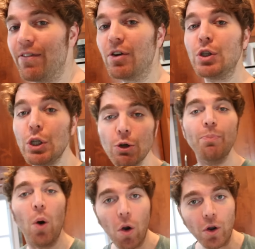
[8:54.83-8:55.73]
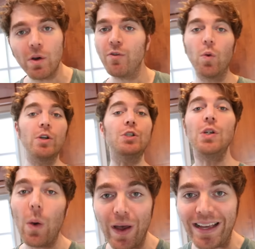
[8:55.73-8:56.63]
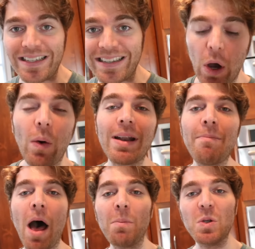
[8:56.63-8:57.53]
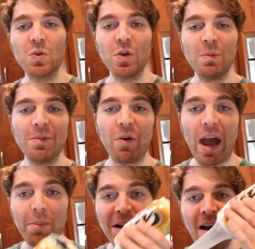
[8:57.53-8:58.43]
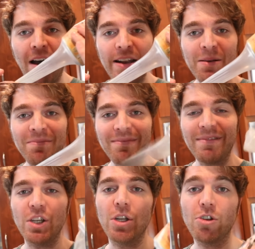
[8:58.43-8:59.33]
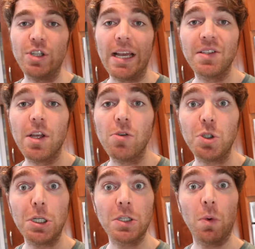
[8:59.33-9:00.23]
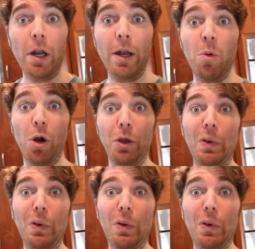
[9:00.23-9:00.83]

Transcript: if you're too poor to afford toys, go into mama's room, grab a condom. You know she has those, she doesn't want any more of